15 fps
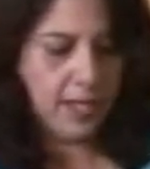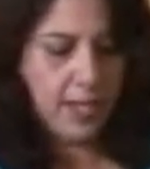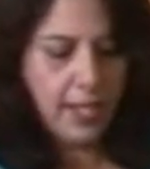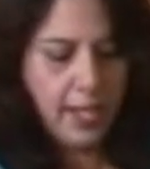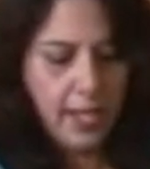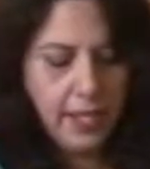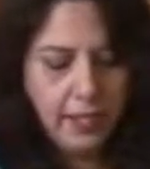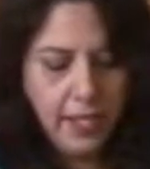
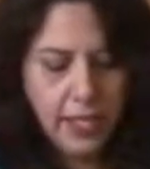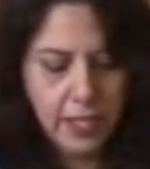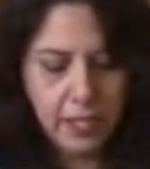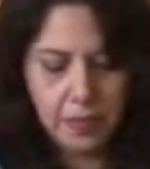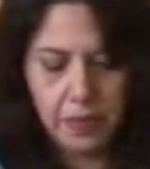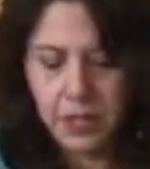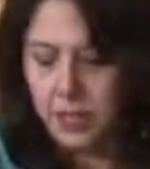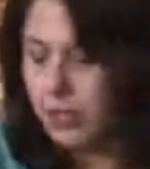and the
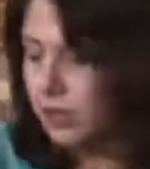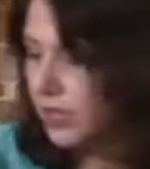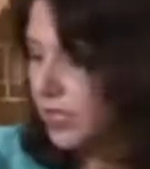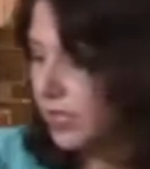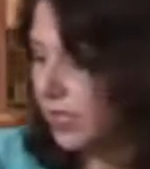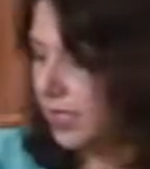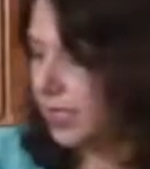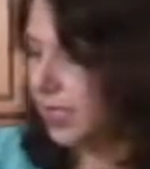
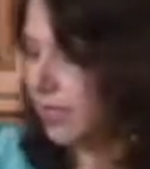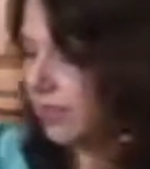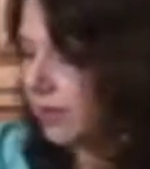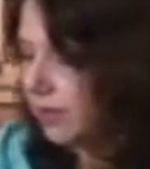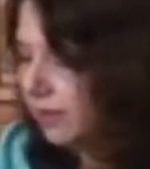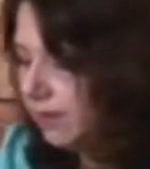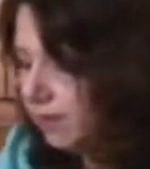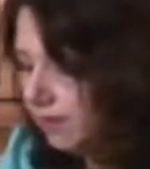jalapenos in
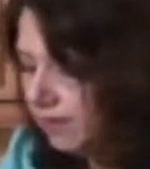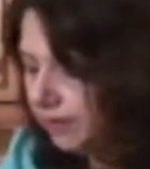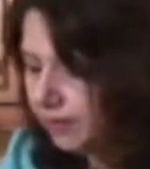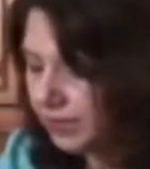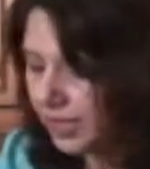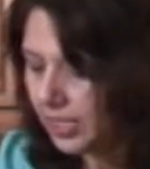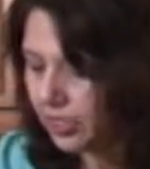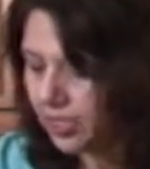here.
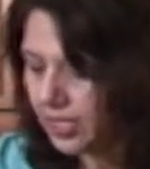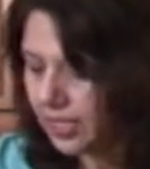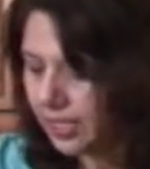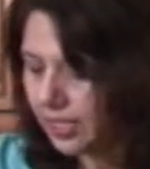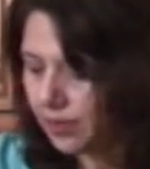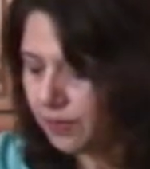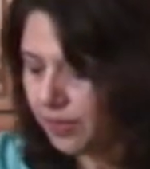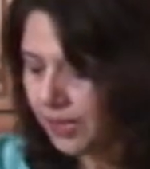I just
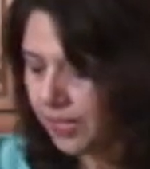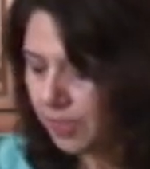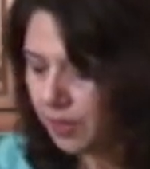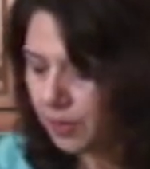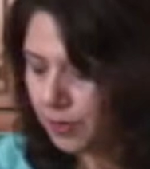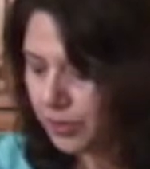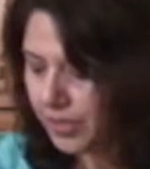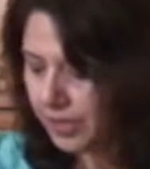kind of
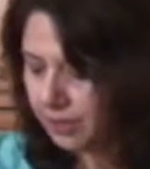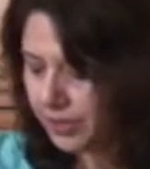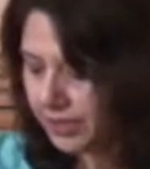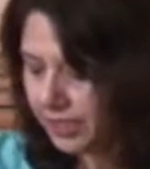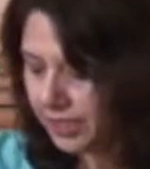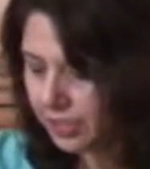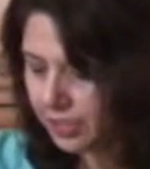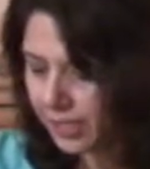put
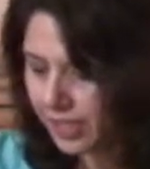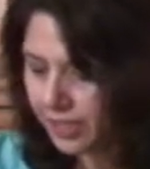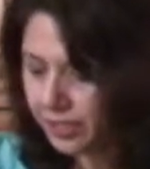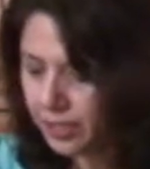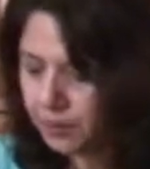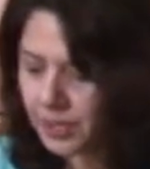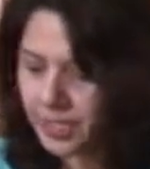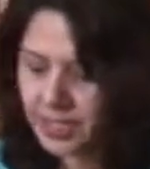everything
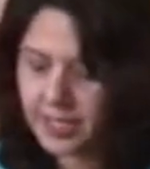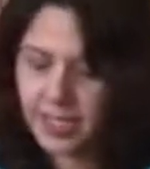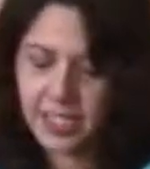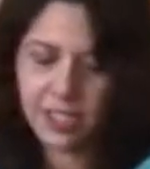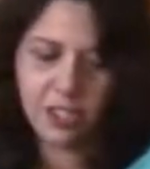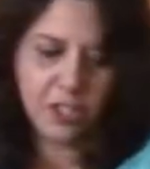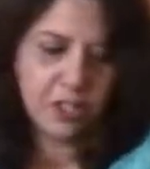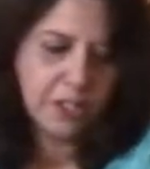together because
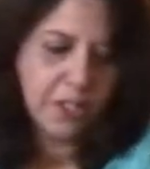that's your